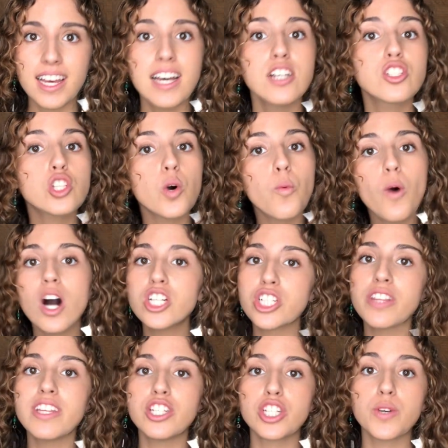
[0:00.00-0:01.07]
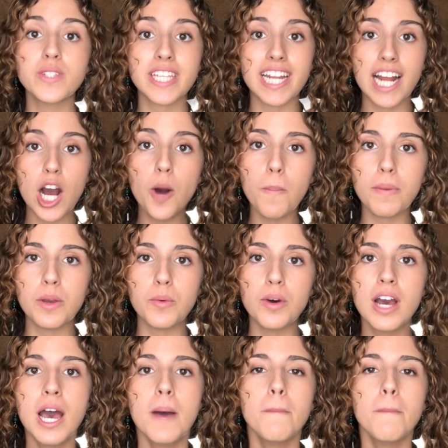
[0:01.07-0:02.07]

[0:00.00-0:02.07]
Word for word: So watching these shows can help you